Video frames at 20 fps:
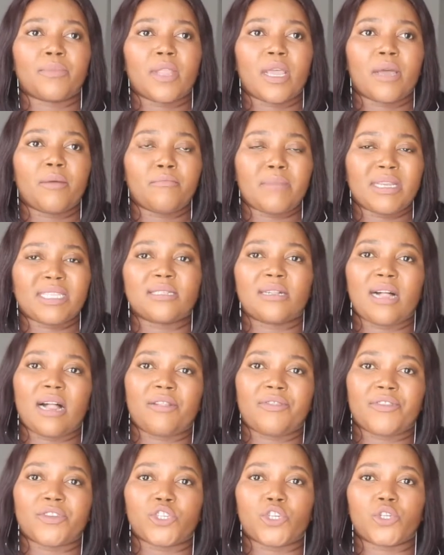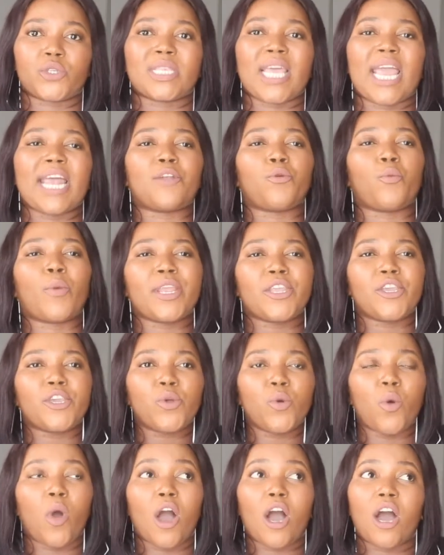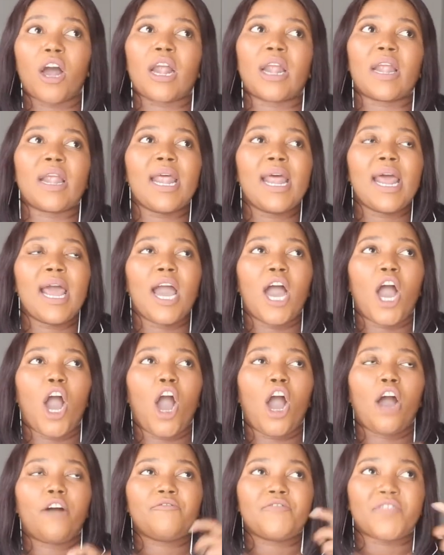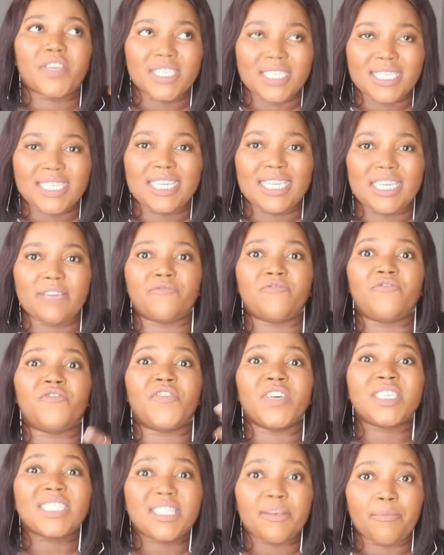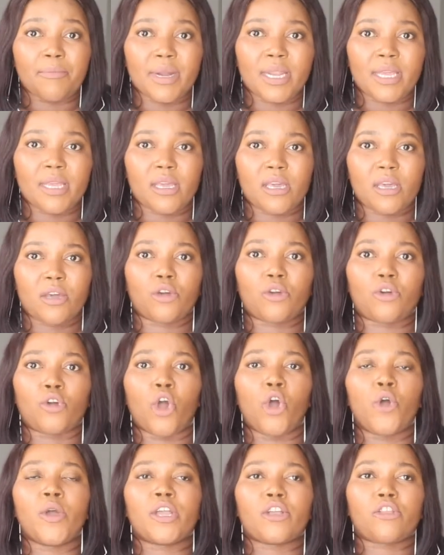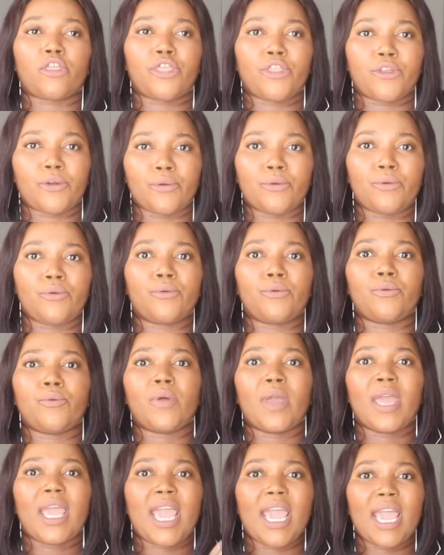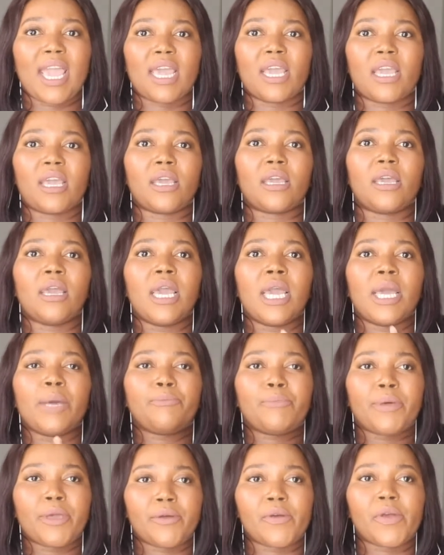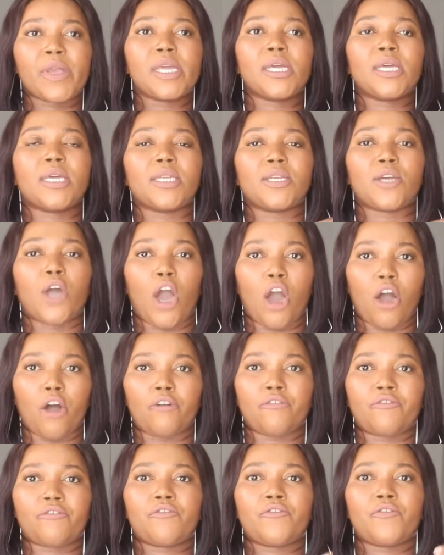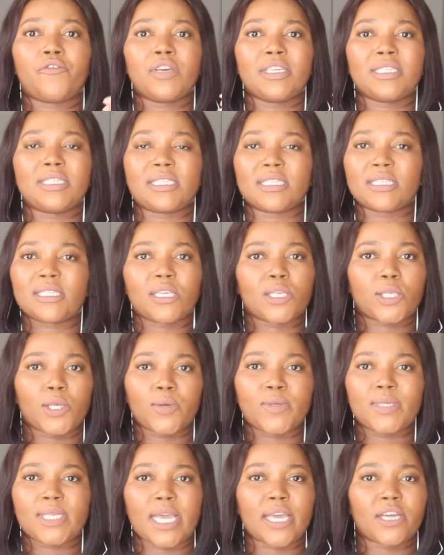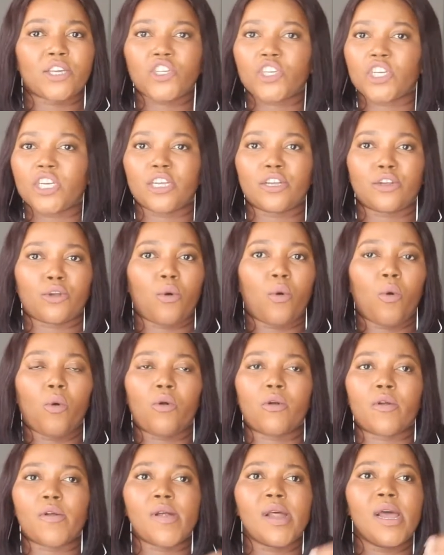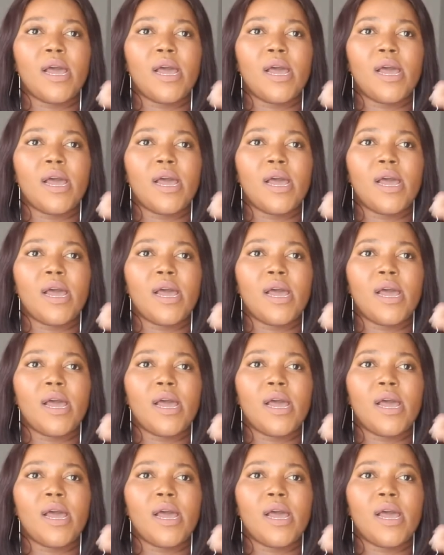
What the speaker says: mental health issues, and when you are obviously visibly going through a period of disassociation, or